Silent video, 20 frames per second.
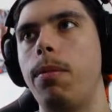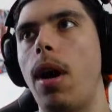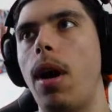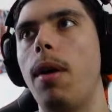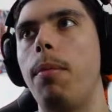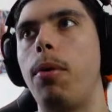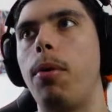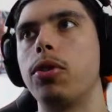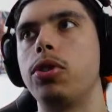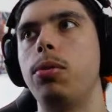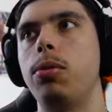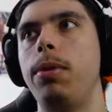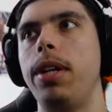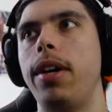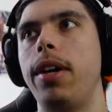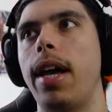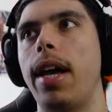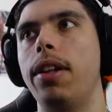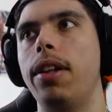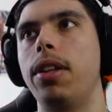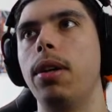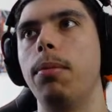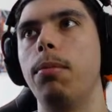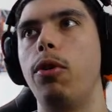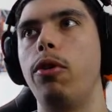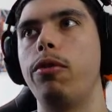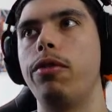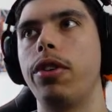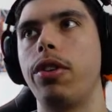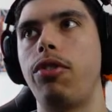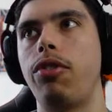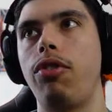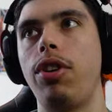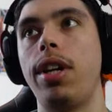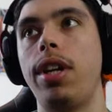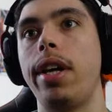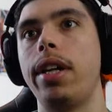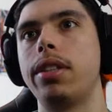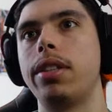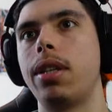I possibly held them over
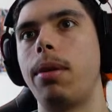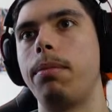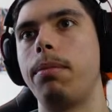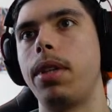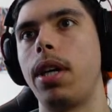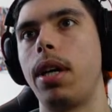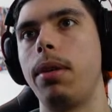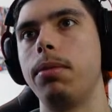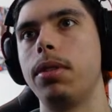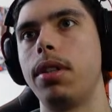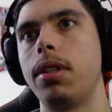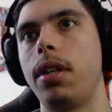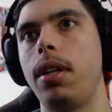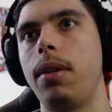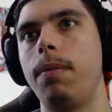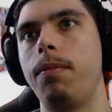3 days sometimes.